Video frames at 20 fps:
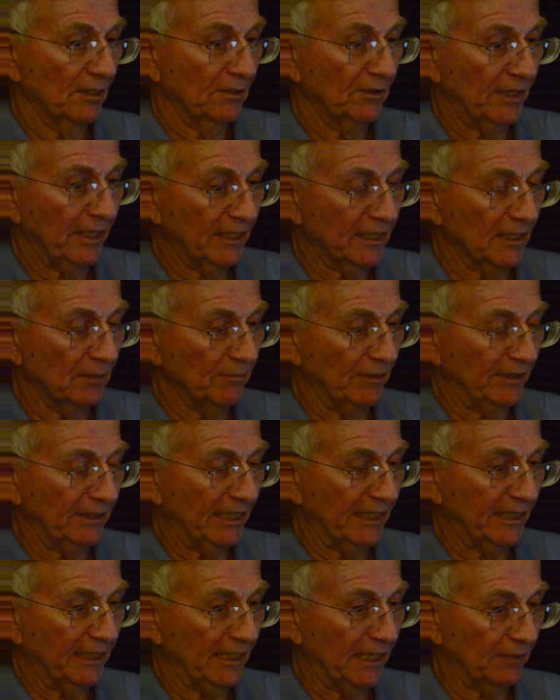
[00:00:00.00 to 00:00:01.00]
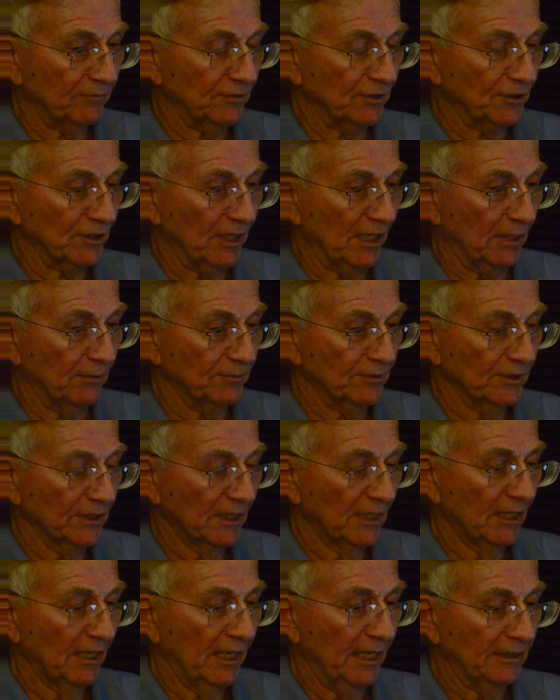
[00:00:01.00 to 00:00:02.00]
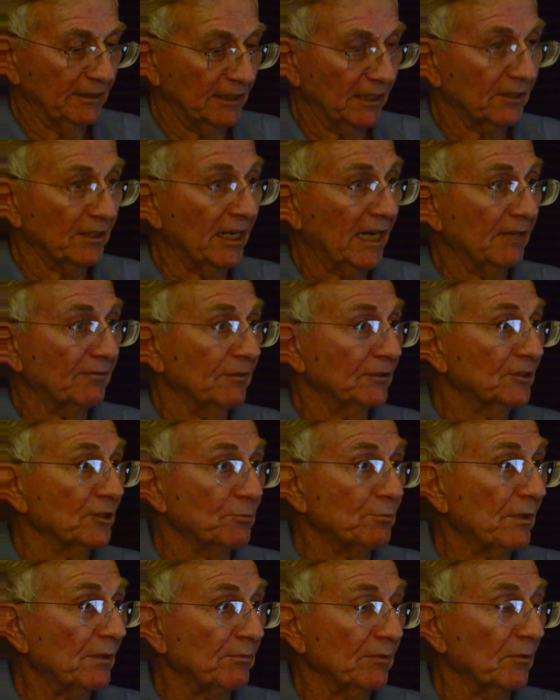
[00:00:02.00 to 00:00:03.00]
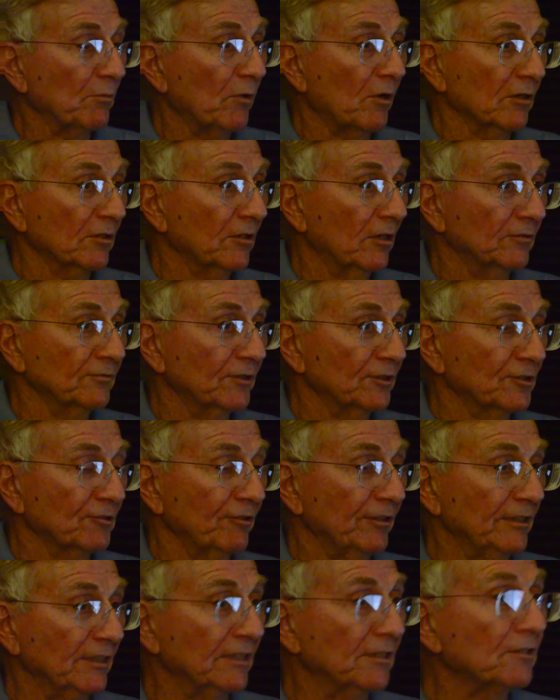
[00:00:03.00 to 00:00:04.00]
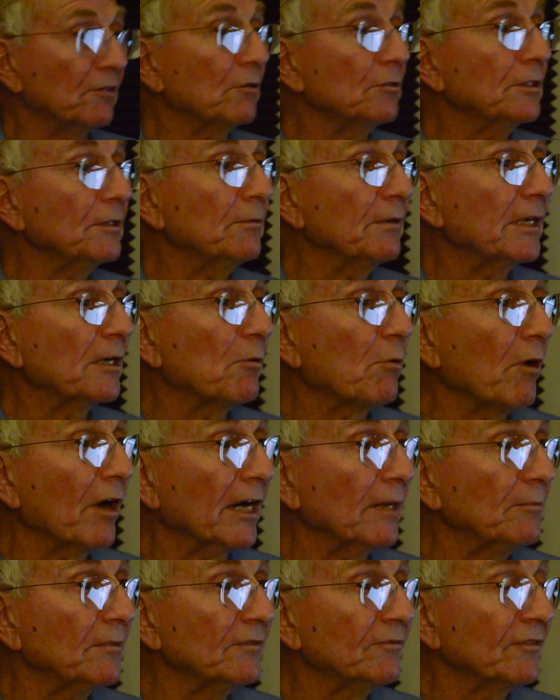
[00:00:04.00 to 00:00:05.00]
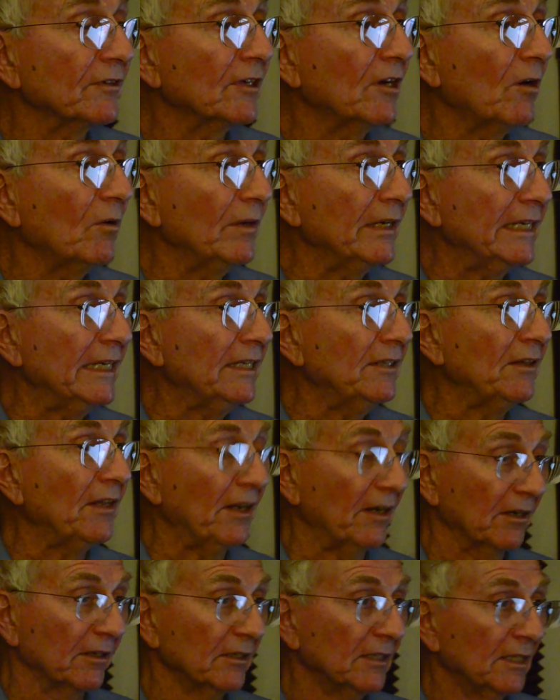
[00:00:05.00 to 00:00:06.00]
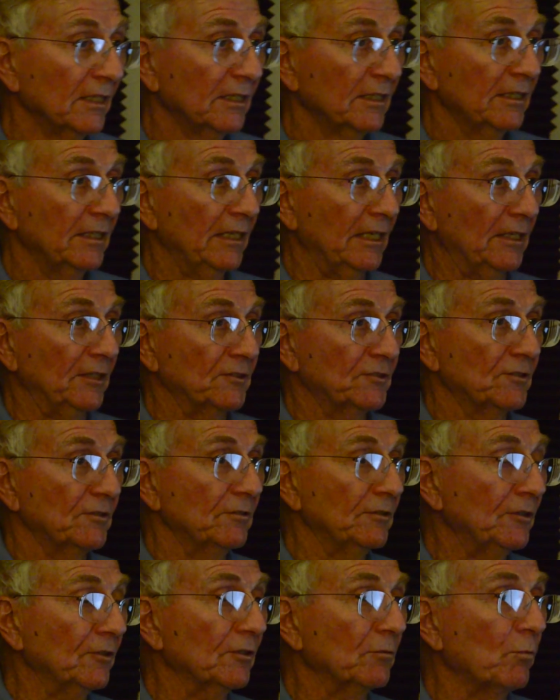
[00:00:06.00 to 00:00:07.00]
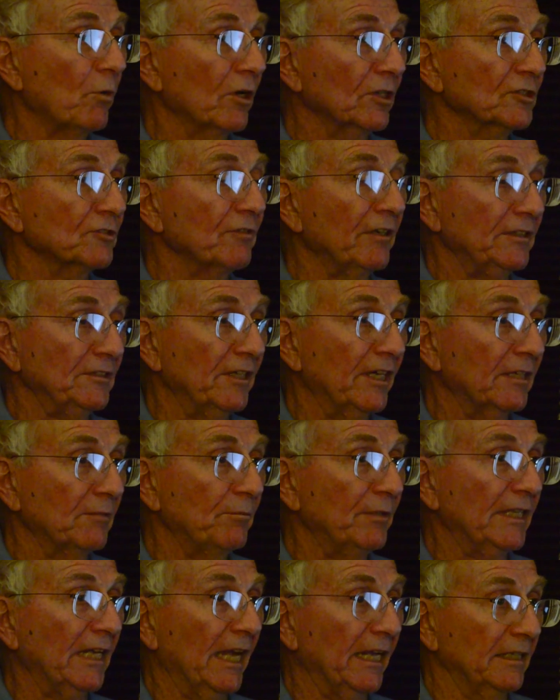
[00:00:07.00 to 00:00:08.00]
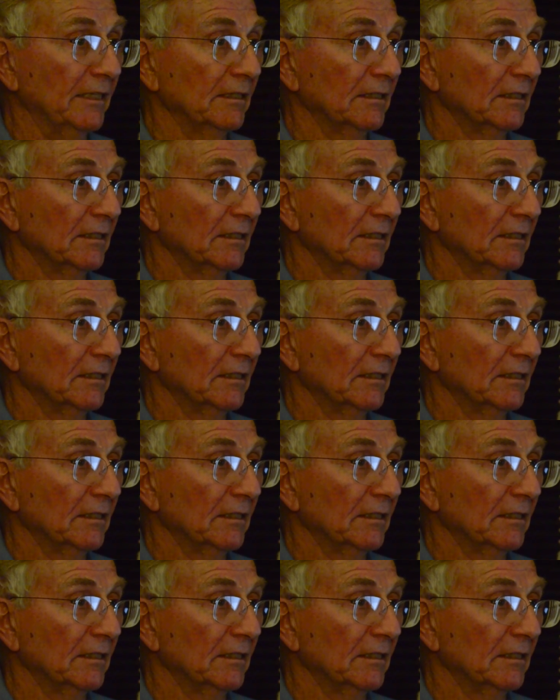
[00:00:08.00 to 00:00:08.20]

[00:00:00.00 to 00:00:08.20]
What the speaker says: They come in, they get half the jobs, and the other half are just people who walk off the street. And the only requirement for going in there is you can walk straight. You had a BA.